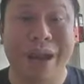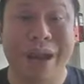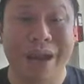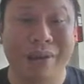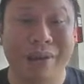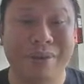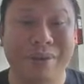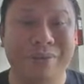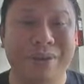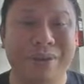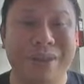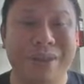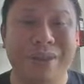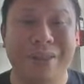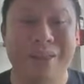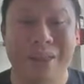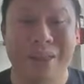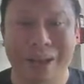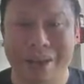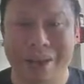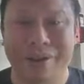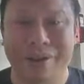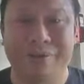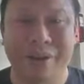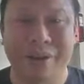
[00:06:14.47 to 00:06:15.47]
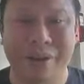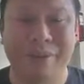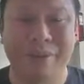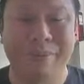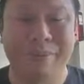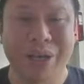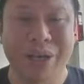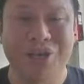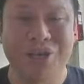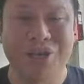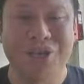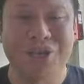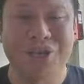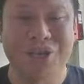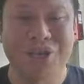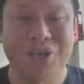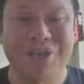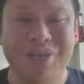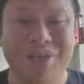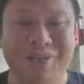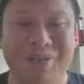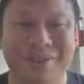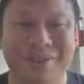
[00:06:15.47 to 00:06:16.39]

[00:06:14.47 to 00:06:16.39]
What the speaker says: now. Thank you very much.